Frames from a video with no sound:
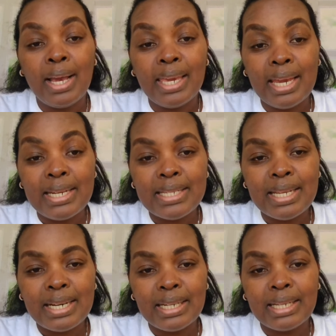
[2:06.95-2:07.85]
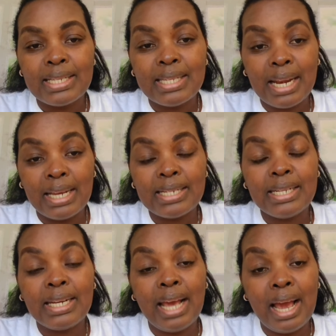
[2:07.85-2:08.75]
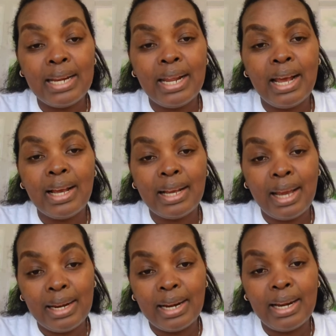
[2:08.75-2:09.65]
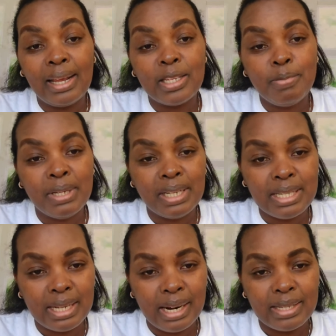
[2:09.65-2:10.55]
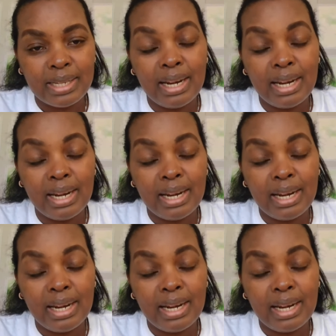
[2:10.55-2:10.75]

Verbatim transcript: get select, selected under Canada Experience Class.